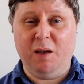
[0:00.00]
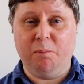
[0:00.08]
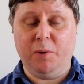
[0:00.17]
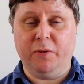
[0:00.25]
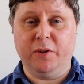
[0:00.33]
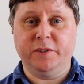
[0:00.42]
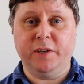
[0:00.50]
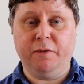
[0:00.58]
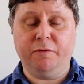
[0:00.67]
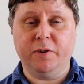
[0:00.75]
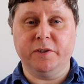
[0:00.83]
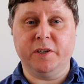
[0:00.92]
But the
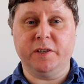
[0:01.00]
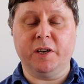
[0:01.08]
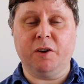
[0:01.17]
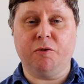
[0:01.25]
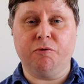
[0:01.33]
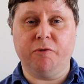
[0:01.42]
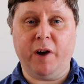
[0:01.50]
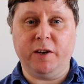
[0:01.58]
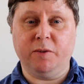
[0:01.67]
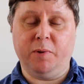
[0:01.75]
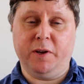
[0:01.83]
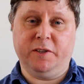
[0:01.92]
difference is
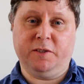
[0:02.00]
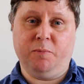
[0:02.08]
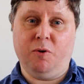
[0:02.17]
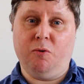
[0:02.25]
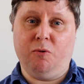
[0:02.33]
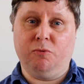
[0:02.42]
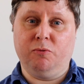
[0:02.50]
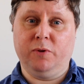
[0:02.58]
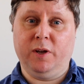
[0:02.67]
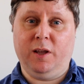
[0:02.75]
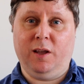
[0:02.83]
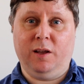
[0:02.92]
incredibly small
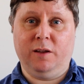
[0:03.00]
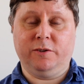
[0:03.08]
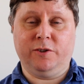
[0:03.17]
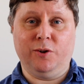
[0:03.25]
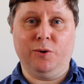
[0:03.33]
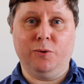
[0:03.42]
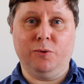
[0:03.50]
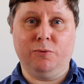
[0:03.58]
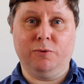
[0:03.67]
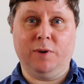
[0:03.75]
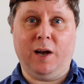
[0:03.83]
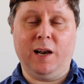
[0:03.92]

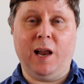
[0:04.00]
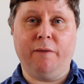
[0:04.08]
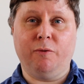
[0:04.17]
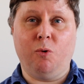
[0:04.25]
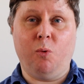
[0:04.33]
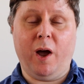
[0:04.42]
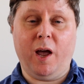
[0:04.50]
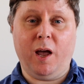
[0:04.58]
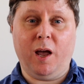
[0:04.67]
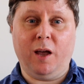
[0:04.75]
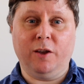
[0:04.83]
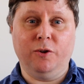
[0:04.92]
to a level
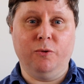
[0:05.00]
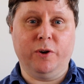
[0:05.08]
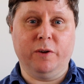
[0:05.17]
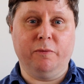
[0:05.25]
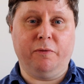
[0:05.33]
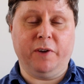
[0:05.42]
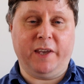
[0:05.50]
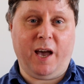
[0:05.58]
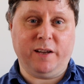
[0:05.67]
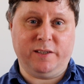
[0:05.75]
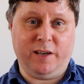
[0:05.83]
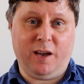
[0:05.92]
where you can
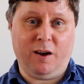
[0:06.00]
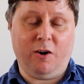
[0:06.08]
forget it.